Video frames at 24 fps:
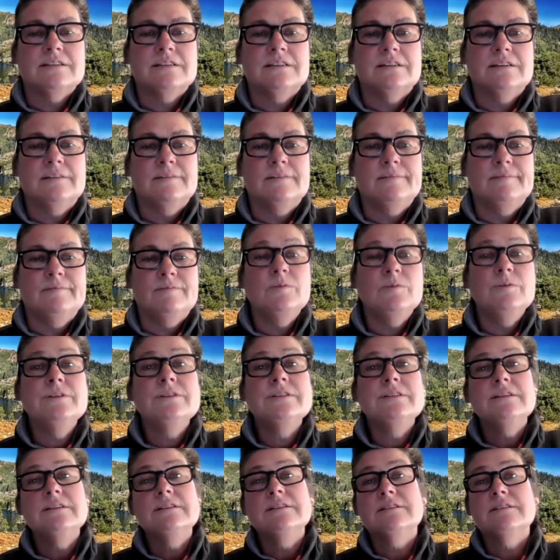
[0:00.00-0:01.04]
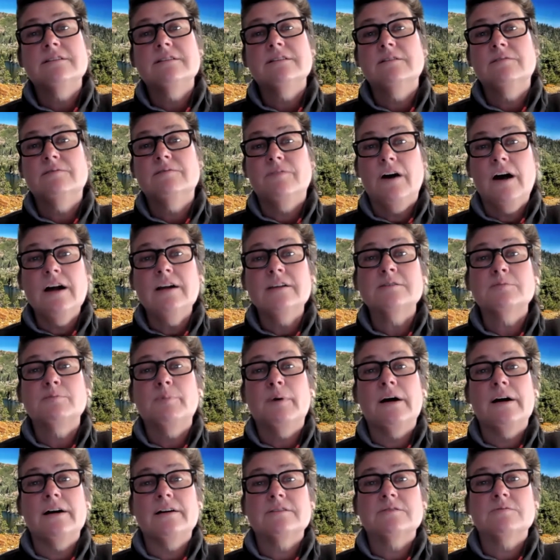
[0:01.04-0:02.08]
And for instance, the
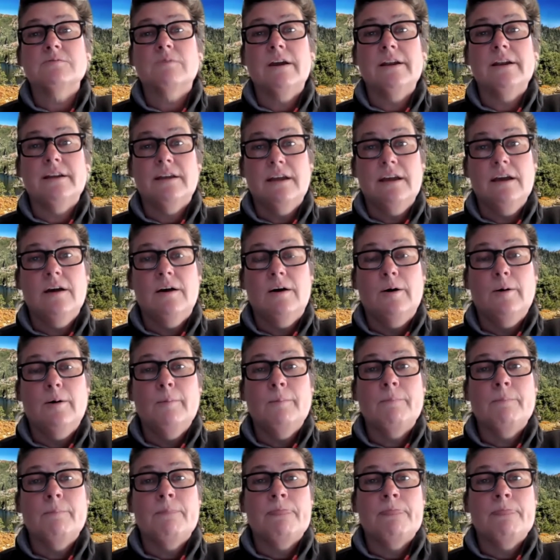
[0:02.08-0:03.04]
Voxbox right now